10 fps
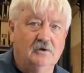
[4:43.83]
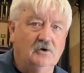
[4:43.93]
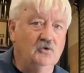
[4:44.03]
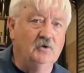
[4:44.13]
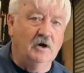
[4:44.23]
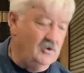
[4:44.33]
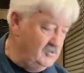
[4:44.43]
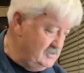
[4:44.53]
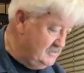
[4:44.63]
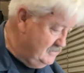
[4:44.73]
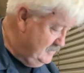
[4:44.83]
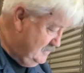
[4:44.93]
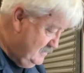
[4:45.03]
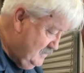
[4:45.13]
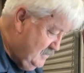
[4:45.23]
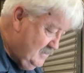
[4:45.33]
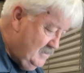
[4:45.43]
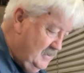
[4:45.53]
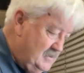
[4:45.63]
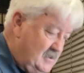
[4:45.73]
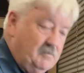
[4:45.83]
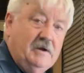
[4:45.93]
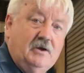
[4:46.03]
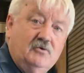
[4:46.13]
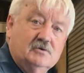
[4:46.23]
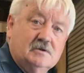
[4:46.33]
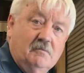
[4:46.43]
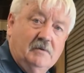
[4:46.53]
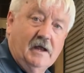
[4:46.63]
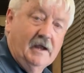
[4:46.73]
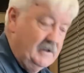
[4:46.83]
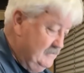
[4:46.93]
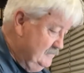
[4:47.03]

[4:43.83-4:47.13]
Who knows? This could be you someday.